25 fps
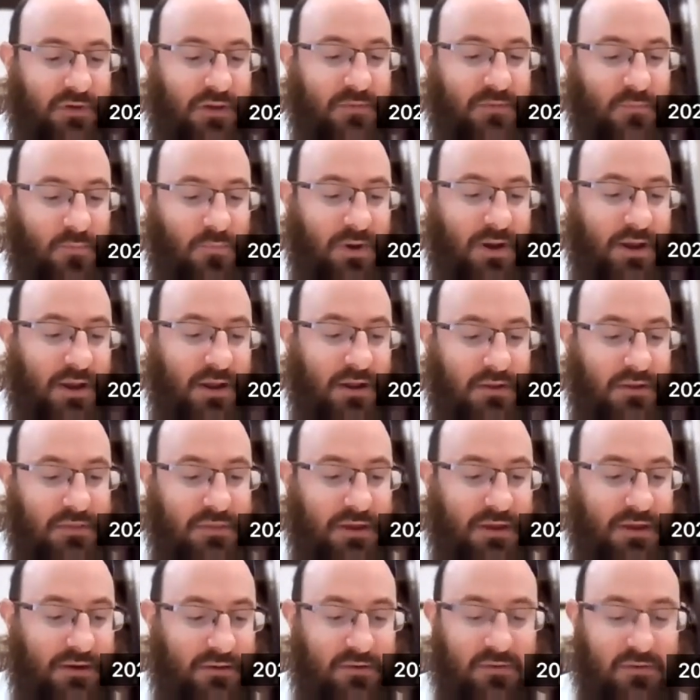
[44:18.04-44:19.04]
same
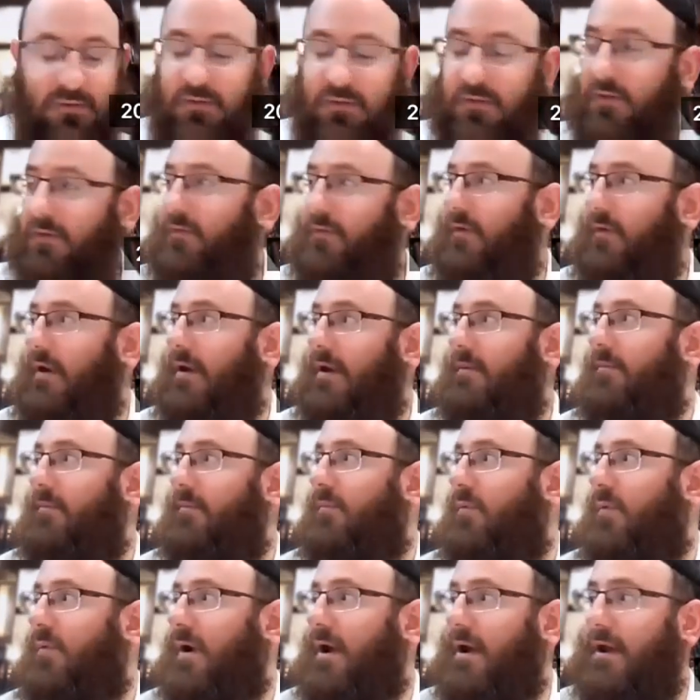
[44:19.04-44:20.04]
way that the
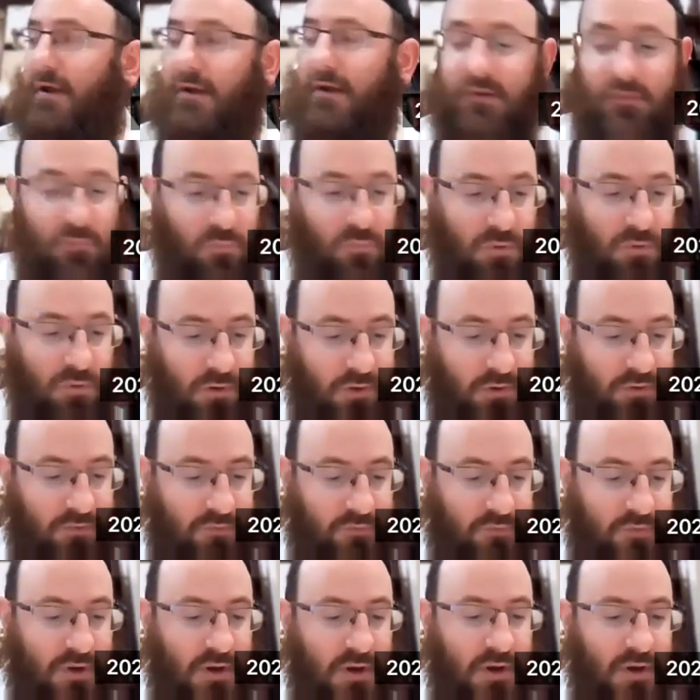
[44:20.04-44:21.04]
same way it
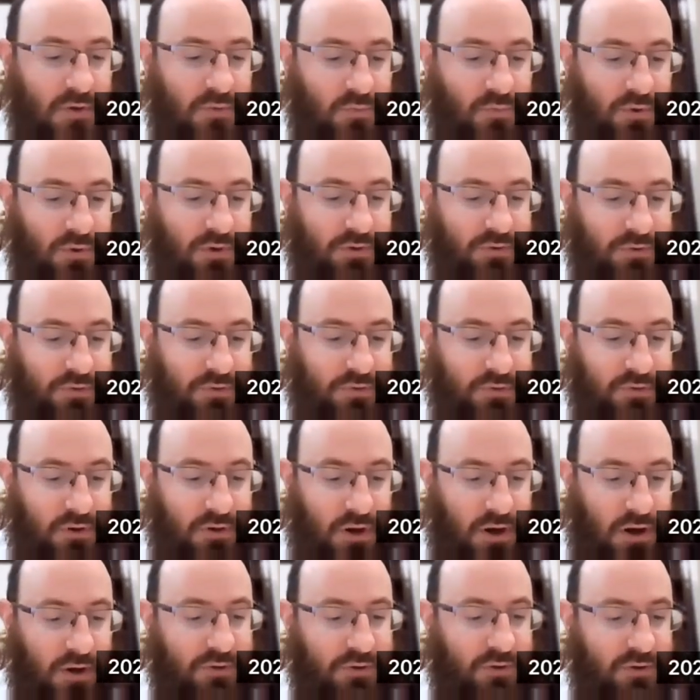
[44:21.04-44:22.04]
works
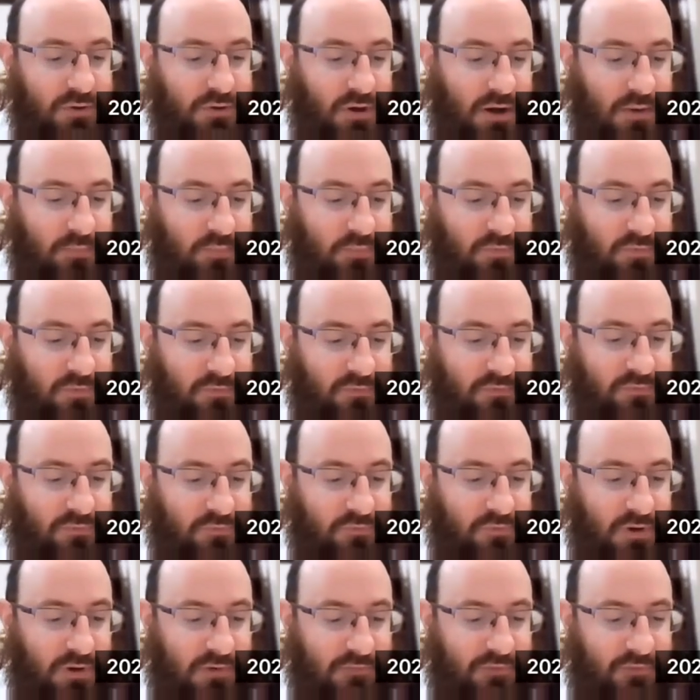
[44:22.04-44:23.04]
with other types
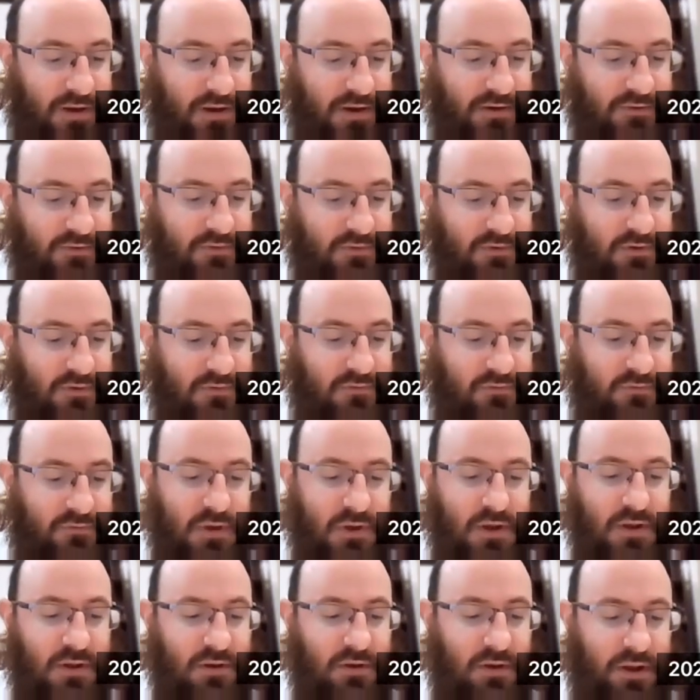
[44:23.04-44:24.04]
of, of
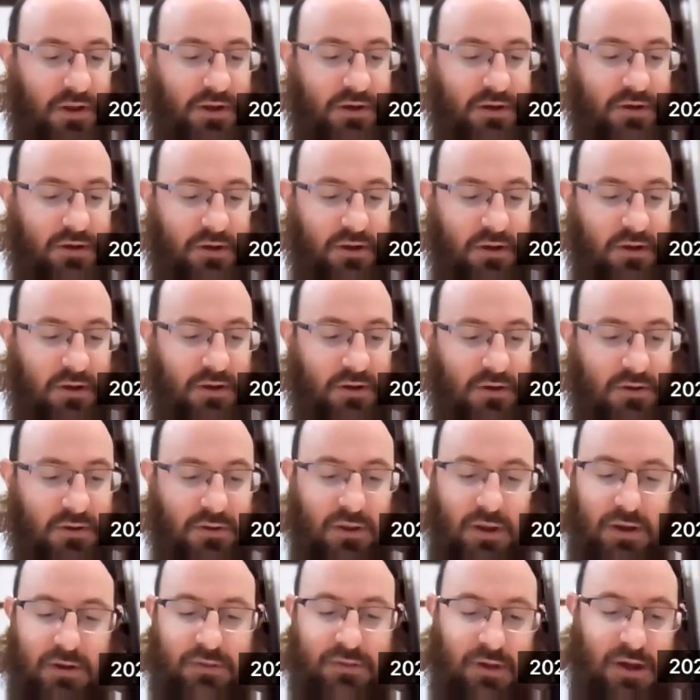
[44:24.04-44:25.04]
entities, like
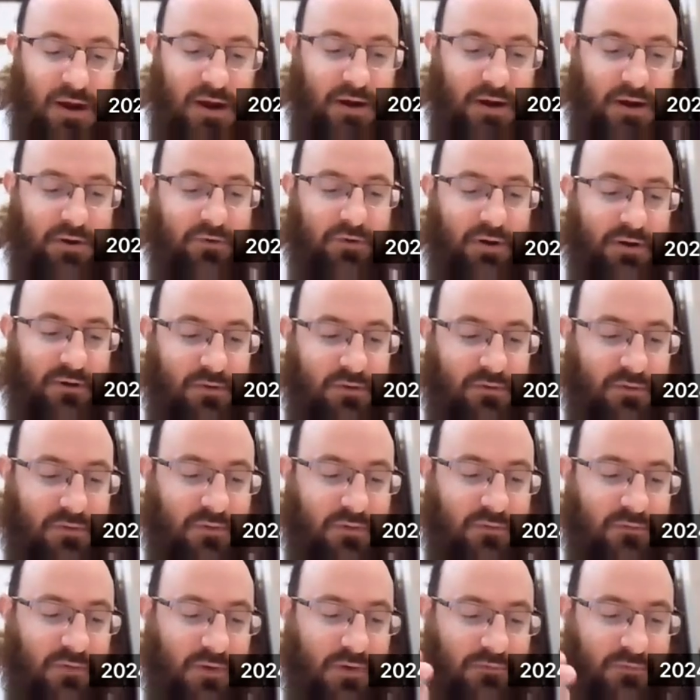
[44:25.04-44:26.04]
a like the higher
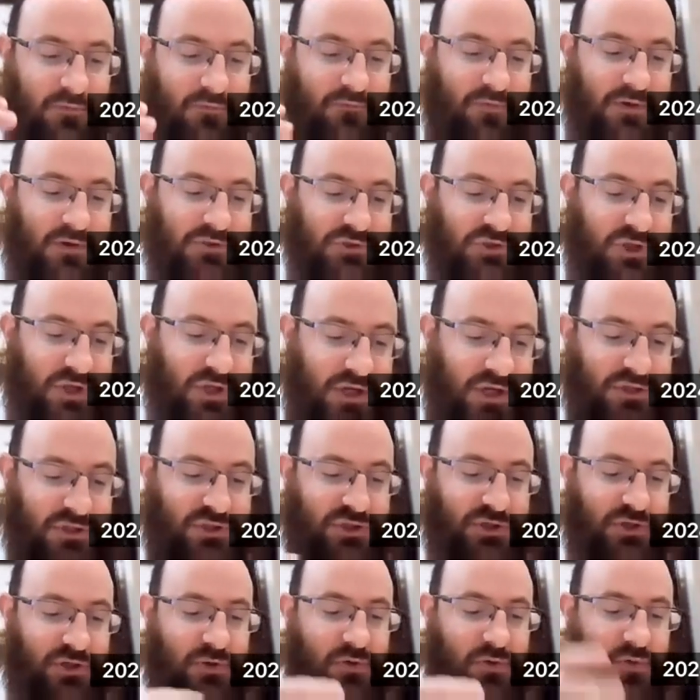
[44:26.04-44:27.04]
entities of a
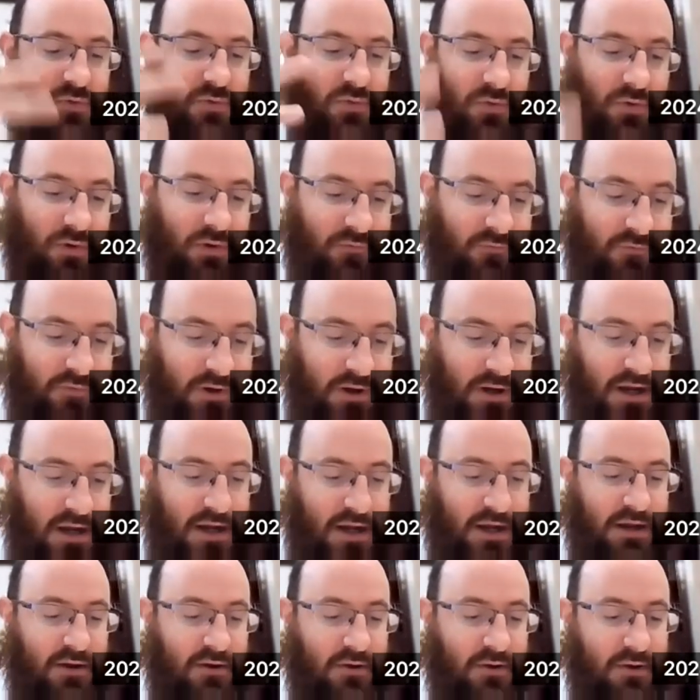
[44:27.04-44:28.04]
vegetation or a
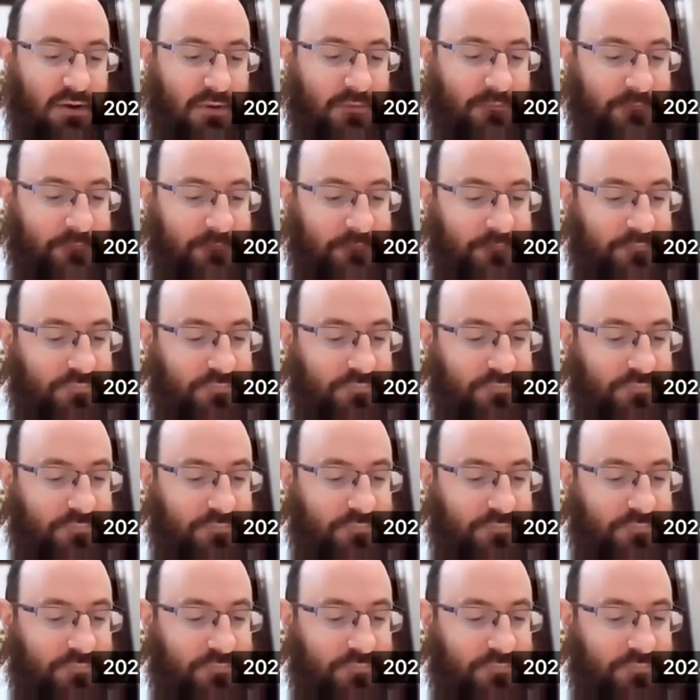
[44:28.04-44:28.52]
chai,